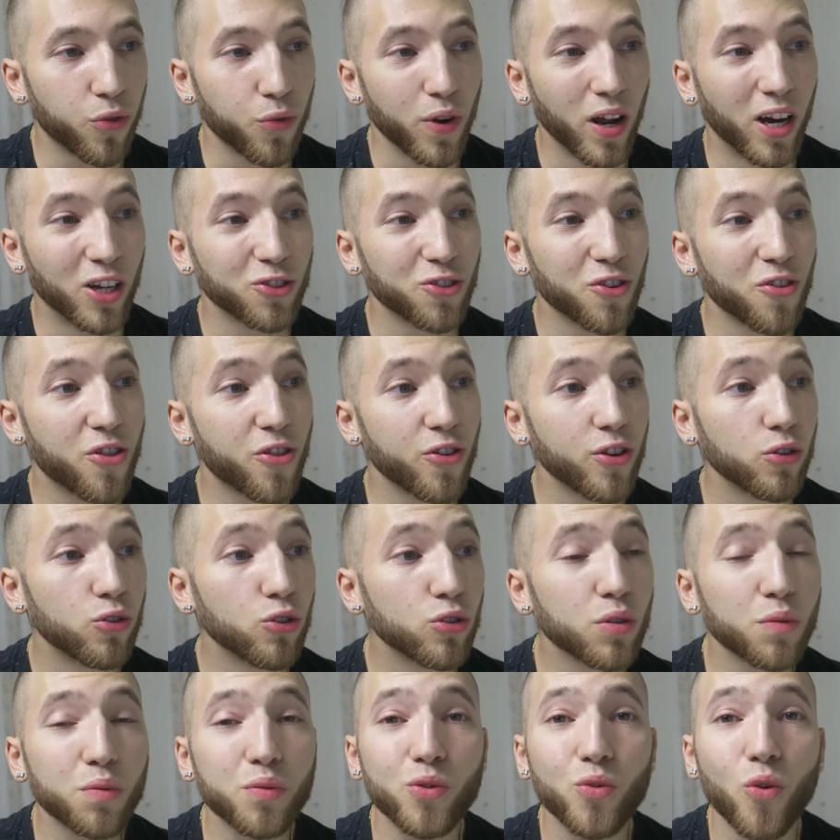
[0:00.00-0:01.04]

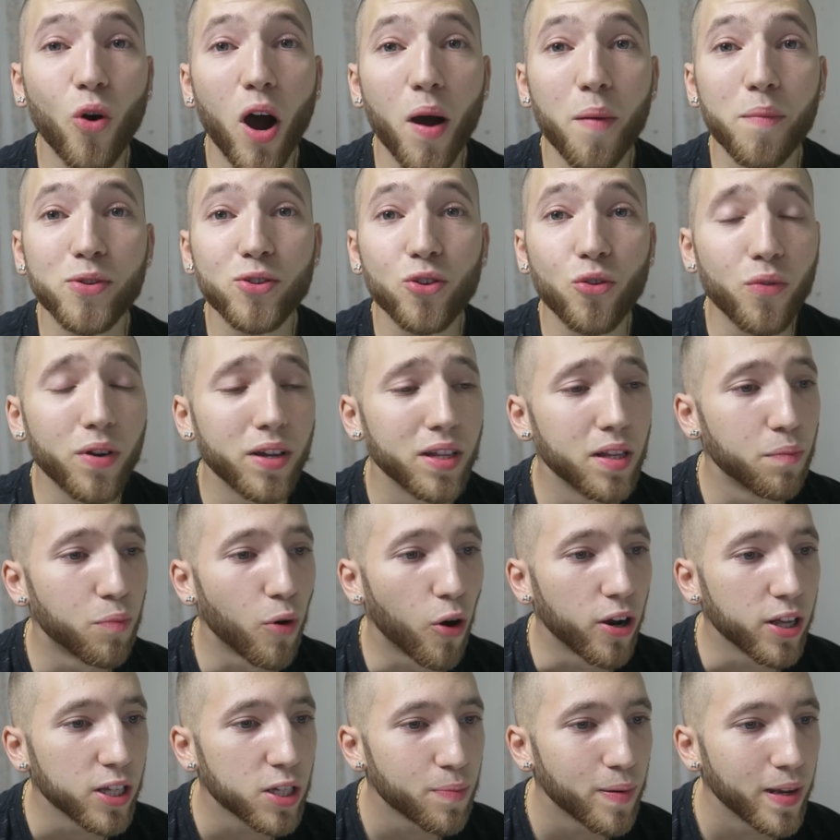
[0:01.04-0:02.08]
330 subscribers already,
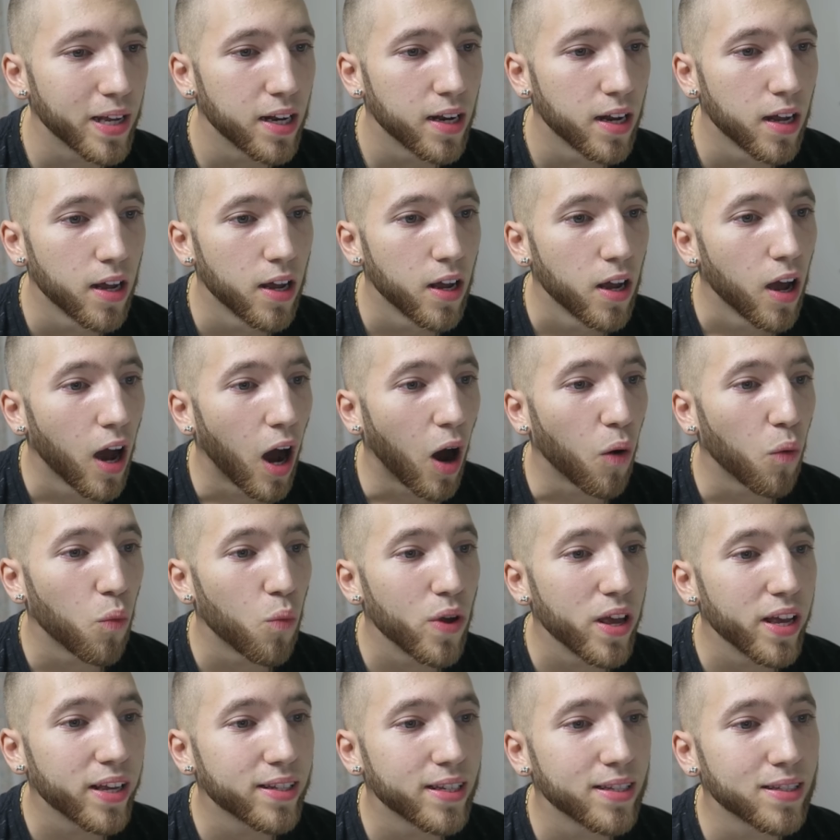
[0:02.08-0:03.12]
bro. It's been a
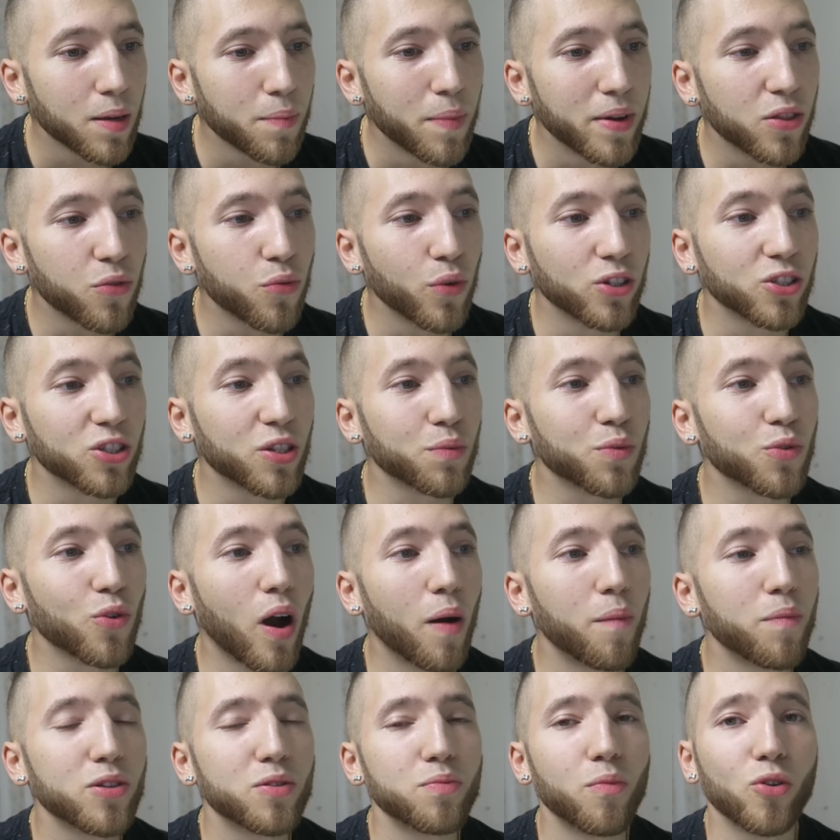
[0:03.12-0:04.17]
week since I made 300
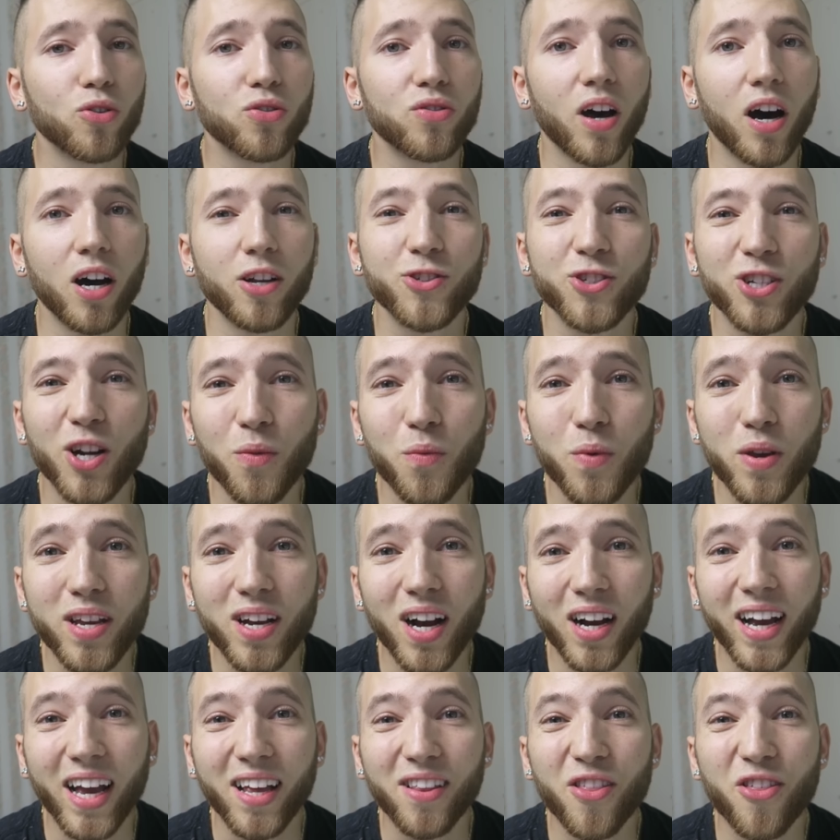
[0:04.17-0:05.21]
subscribers montage. You know, a
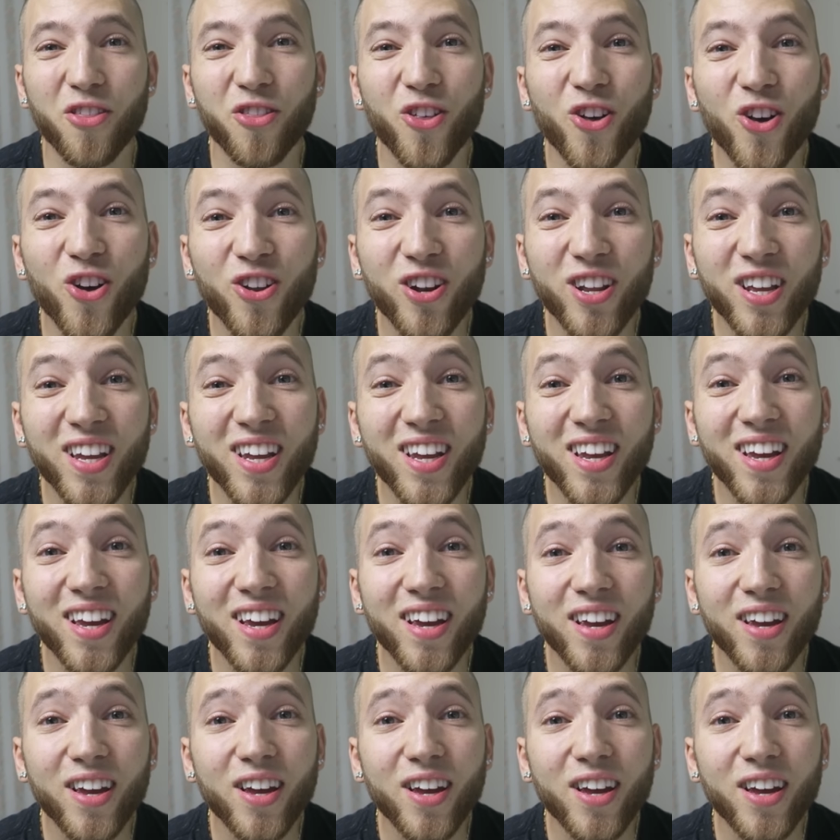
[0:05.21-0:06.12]
week I gained 30.